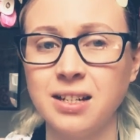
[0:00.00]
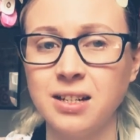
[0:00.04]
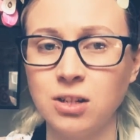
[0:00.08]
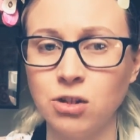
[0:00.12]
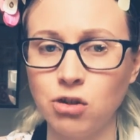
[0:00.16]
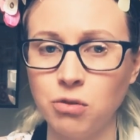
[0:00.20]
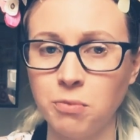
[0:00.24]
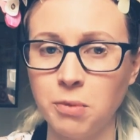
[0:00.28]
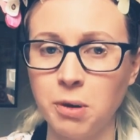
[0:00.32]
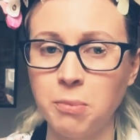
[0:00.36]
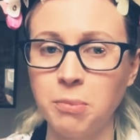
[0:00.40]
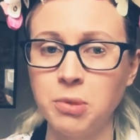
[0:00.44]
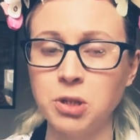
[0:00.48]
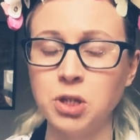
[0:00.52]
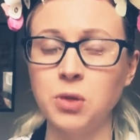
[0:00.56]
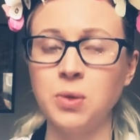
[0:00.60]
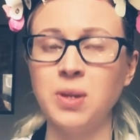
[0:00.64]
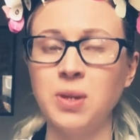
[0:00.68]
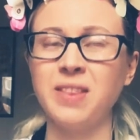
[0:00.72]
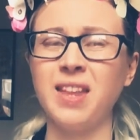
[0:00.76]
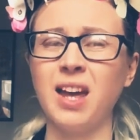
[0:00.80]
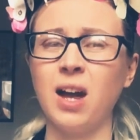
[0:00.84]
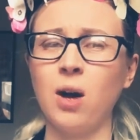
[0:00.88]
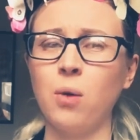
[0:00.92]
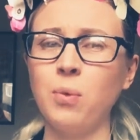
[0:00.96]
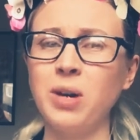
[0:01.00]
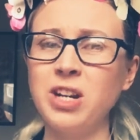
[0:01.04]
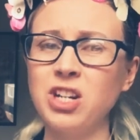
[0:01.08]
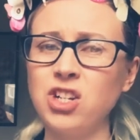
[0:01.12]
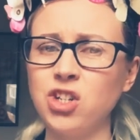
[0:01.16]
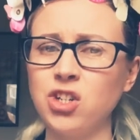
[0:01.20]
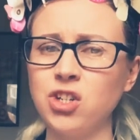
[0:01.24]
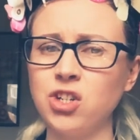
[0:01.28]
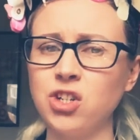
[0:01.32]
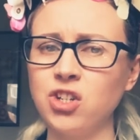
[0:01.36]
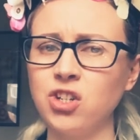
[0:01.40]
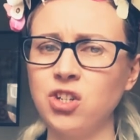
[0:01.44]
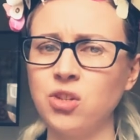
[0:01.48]
Do you remember doing that? Which
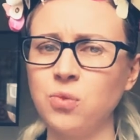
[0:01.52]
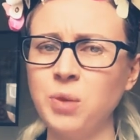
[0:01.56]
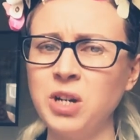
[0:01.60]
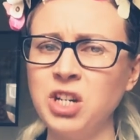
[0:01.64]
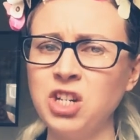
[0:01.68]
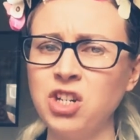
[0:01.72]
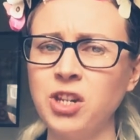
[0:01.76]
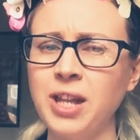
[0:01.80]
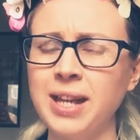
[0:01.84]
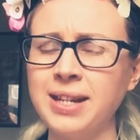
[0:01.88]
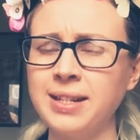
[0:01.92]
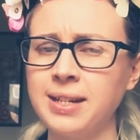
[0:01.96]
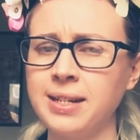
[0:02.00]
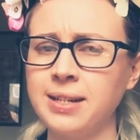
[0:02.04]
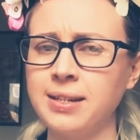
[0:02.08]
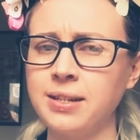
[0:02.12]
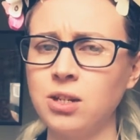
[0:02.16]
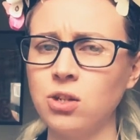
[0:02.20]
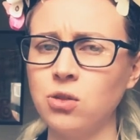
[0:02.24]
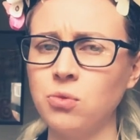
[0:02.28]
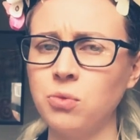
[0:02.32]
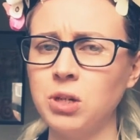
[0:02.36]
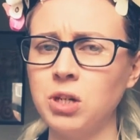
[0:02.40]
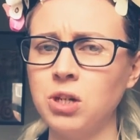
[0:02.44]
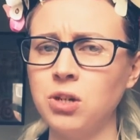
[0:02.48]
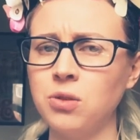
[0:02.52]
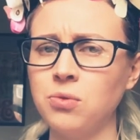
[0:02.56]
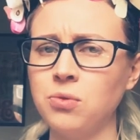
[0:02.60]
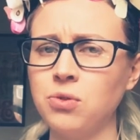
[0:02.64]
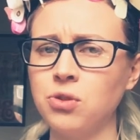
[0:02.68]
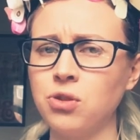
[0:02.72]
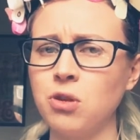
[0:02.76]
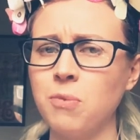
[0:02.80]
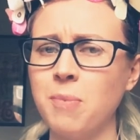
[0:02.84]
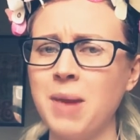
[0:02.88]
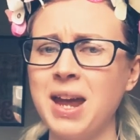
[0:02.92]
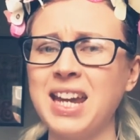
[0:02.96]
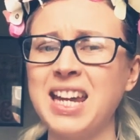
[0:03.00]
letters did we use
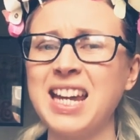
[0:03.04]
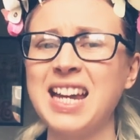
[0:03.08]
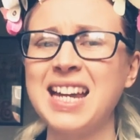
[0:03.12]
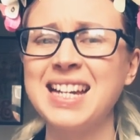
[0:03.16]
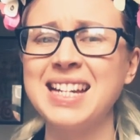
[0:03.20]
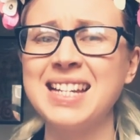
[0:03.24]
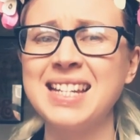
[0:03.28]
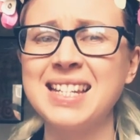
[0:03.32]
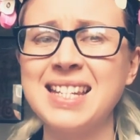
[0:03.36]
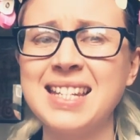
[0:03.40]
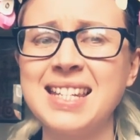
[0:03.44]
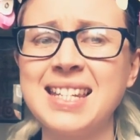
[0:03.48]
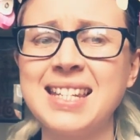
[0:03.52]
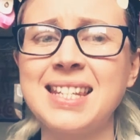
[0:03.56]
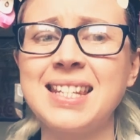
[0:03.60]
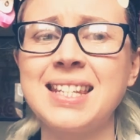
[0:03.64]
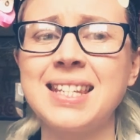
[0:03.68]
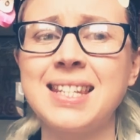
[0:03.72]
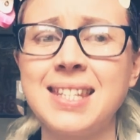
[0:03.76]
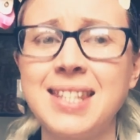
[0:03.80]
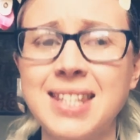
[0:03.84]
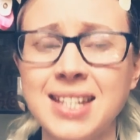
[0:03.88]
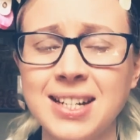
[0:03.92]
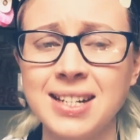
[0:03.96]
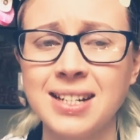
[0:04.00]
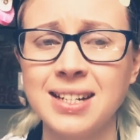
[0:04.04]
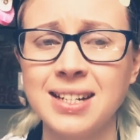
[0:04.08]
to make st?